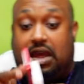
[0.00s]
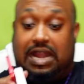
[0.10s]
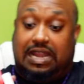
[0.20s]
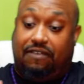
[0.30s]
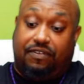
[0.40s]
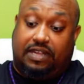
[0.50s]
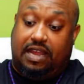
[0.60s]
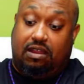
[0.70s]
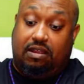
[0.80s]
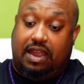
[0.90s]
And I left it
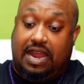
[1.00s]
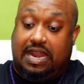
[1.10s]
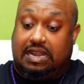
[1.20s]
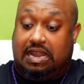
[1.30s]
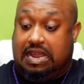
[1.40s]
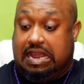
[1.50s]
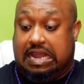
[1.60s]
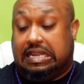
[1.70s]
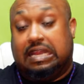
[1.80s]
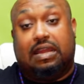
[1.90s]
there and
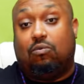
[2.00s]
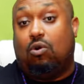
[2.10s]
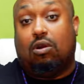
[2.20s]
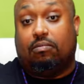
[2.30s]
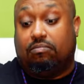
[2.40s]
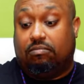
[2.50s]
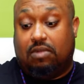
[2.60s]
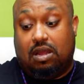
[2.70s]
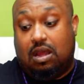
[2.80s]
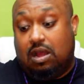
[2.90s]
it didn't get warm.
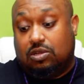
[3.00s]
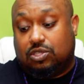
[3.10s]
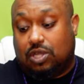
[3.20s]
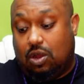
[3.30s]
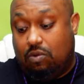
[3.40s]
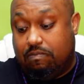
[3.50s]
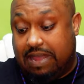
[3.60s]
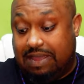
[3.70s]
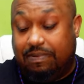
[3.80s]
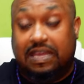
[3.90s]
So
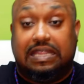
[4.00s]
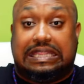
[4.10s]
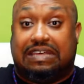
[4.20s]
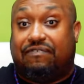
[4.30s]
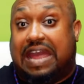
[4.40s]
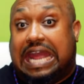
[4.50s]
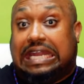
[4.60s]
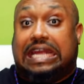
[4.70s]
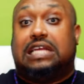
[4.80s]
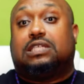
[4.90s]
maybe the
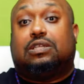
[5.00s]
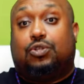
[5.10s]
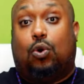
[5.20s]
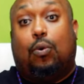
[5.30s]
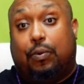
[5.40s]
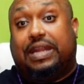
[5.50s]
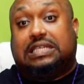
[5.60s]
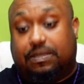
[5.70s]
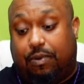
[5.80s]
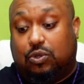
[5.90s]
fan is doing what
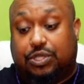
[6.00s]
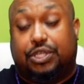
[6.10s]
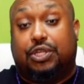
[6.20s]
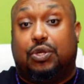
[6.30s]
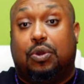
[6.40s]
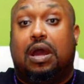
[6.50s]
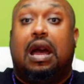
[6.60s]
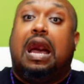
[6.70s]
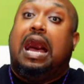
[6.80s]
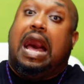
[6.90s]
it's supposed to do.
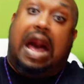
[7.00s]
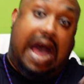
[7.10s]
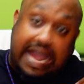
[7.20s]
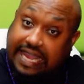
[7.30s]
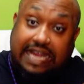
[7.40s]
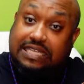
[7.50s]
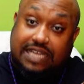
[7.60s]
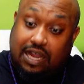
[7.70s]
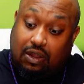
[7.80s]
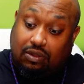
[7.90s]
I can't
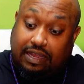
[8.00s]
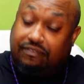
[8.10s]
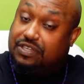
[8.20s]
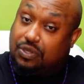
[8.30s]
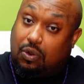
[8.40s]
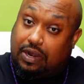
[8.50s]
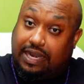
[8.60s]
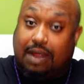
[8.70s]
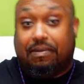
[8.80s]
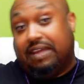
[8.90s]
tell if it's doing
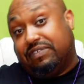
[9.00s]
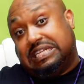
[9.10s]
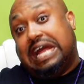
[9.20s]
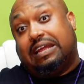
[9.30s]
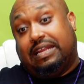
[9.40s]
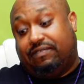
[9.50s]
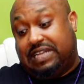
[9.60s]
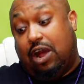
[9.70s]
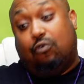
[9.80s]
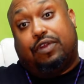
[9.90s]
it. I mean, if it's not if it's
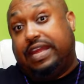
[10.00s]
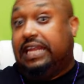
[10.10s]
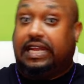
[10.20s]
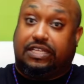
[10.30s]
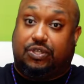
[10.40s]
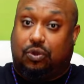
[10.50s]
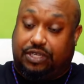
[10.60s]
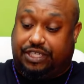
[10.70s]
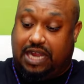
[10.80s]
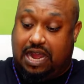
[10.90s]
not overheating, it's doing
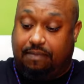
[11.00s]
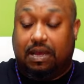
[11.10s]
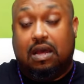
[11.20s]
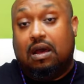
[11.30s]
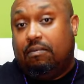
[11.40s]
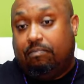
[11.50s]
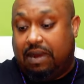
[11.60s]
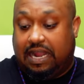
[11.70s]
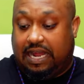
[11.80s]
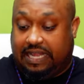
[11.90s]
its job.
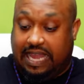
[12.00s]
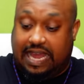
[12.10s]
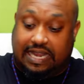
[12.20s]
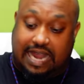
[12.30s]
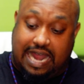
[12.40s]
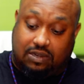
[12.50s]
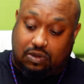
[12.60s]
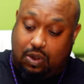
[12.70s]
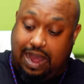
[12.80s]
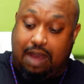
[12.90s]
But again, I
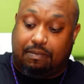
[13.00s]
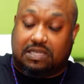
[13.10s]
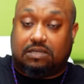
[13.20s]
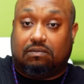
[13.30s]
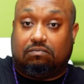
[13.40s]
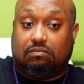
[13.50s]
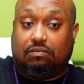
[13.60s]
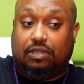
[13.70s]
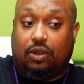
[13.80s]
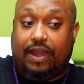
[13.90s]
don't know how much
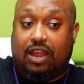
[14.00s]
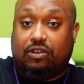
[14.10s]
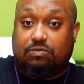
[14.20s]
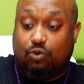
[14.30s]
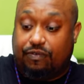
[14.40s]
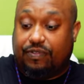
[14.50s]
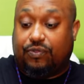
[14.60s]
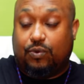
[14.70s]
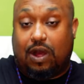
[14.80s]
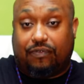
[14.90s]
you know air is moving
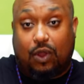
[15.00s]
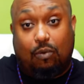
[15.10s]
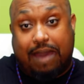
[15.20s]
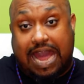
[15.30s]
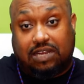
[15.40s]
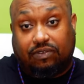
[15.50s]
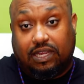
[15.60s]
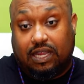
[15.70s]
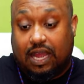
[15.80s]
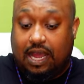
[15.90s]
throughout the whole
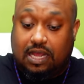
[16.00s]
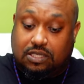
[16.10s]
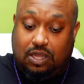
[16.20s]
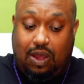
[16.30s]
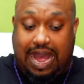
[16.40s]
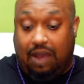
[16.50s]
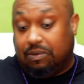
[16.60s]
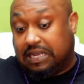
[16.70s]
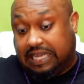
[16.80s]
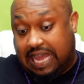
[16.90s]
battery. So I
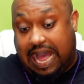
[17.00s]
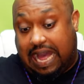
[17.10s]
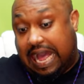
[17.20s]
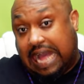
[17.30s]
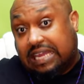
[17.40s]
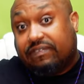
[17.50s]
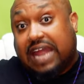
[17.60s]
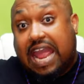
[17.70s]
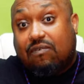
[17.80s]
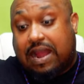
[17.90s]
would get I, I give it
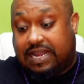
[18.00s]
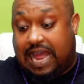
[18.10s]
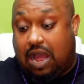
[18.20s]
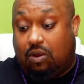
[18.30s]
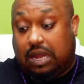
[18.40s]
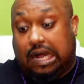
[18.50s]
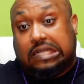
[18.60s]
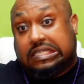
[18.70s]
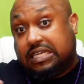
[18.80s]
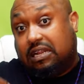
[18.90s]
an A right now
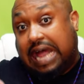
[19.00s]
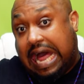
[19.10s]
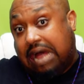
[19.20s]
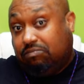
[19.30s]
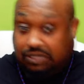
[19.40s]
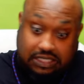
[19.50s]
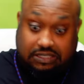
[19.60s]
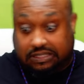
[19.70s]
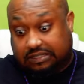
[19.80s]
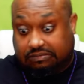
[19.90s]
until I'm
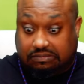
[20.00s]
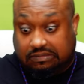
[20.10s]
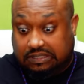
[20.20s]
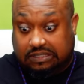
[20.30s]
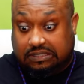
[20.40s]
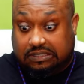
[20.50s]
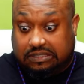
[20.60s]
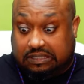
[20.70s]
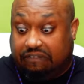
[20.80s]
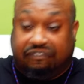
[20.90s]
just
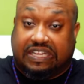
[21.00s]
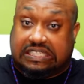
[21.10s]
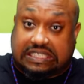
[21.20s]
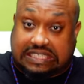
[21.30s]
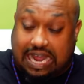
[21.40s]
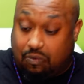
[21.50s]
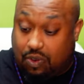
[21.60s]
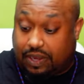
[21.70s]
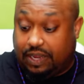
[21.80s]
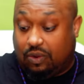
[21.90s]
convinced it's not
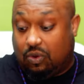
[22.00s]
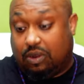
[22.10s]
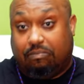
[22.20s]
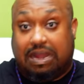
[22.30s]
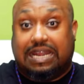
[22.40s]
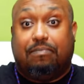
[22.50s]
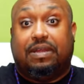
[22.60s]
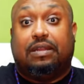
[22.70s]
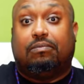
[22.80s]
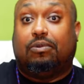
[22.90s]
working or it might not
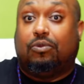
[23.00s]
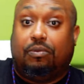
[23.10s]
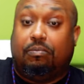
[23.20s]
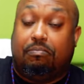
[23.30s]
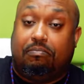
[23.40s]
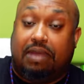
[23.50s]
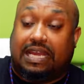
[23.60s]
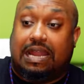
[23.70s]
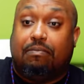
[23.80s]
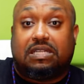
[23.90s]
be
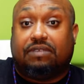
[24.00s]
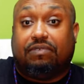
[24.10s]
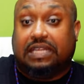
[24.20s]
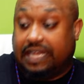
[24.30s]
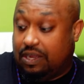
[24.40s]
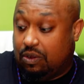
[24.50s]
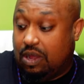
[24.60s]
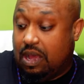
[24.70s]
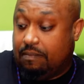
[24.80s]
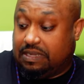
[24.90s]
making that much of a deal
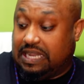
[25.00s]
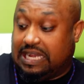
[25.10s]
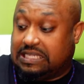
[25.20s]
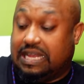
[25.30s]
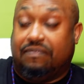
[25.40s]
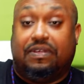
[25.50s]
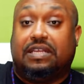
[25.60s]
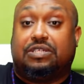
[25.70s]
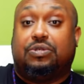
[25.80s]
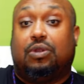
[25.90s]
because like I said
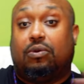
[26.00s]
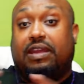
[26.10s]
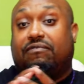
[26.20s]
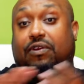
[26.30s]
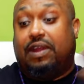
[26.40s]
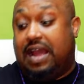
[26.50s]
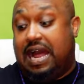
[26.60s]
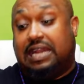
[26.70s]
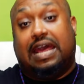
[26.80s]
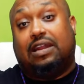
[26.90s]
these two don't get very
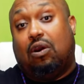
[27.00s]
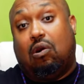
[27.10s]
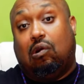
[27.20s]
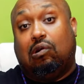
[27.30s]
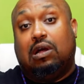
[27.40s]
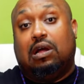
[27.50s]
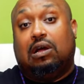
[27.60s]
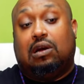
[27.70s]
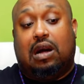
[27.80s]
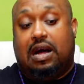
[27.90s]
hot at all.
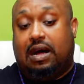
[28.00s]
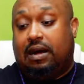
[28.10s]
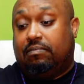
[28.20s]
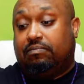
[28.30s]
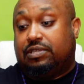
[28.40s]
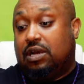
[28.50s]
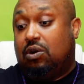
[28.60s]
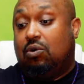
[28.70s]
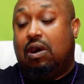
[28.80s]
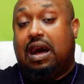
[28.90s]
Um,
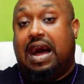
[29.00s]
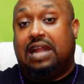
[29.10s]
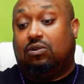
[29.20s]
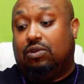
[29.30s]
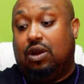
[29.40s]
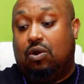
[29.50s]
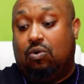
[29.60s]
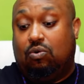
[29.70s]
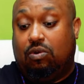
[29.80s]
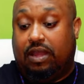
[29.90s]
so I don't
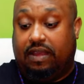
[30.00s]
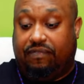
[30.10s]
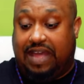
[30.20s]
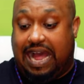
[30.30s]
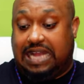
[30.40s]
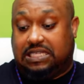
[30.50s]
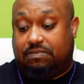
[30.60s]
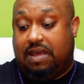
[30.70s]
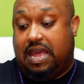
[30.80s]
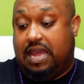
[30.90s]
know if the
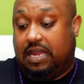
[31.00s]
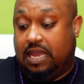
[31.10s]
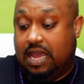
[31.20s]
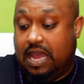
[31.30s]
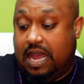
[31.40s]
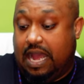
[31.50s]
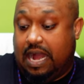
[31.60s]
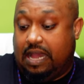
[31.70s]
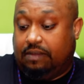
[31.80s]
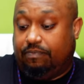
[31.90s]
ice mag
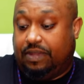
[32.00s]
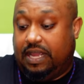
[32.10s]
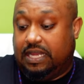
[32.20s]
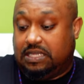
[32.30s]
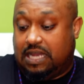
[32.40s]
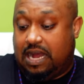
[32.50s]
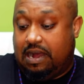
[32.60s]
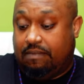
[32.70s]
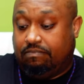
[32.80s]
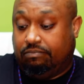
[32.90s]
is
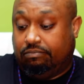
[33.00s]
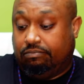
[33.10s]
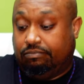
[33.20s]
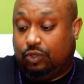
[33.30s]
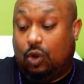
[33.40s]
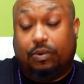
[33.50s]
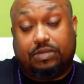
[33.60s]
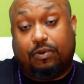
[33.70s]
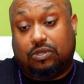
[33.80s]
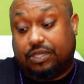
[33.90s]
um, doing what
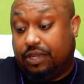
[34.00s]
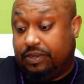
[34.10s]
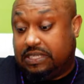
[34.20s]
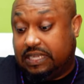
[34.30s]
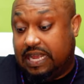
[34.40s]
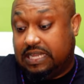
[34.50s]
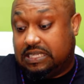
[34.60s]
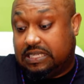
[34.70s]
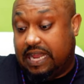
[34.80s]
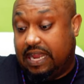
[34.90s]
it's supposed to do. It
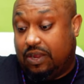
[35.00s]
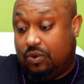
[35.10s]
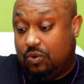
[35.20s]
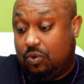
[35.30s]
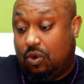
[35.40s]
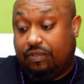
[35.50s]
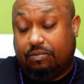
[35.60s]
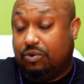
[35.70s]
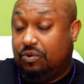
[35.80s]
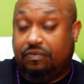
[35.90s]
says staying cool on
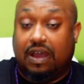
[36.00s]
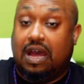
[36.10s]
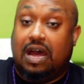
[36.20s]
the move.